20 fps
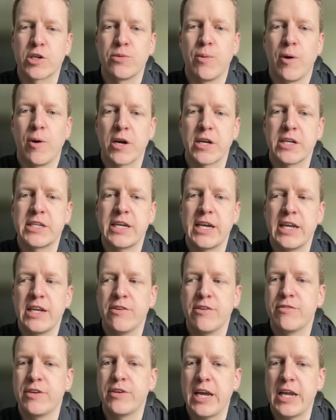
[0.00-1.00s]

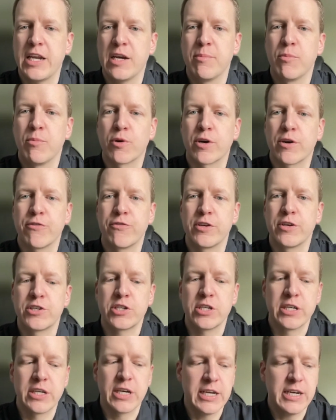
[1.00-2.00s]
qualitative data more
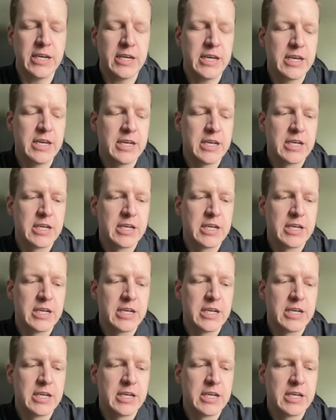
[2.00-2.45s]
efficiently.